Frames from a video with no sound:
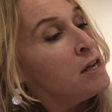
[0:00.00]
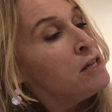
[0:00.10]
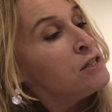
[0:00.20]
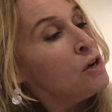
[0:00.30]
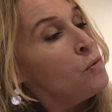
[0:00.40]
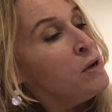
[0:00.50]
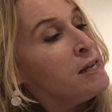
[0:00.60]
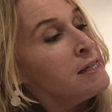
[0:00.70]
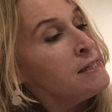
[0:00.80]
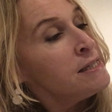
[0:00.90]
So we
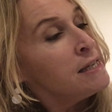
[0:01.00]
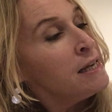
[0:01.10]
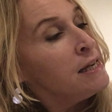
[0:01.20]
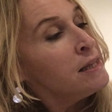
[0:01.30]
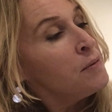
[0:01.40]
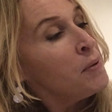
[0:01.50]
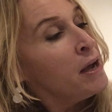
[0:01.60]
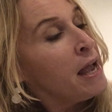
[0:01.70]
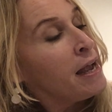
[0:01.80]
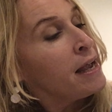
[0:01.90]
can see that
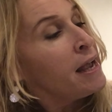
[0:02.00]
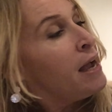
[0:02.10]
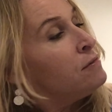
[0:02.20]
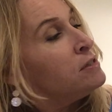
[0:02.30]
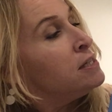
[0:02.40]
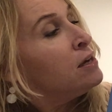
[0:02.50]
by counting